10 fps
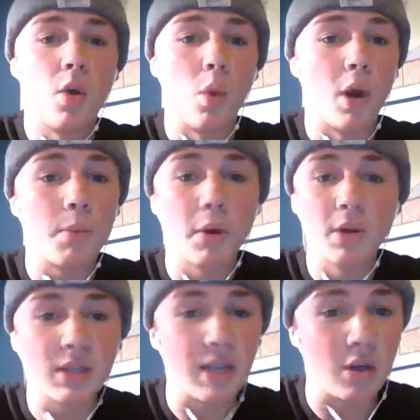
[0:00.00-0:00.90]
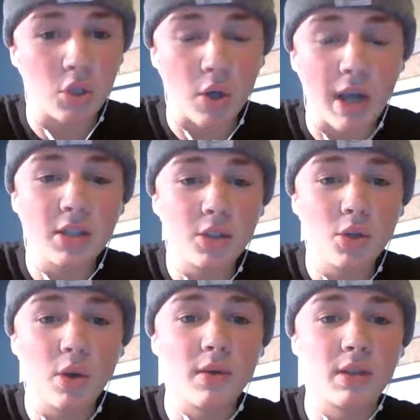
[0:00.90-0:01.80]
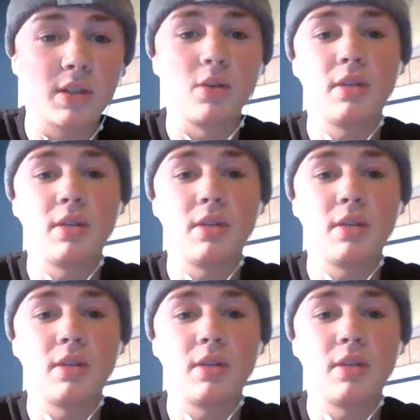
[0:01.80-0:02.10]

one person that you're attracted to every single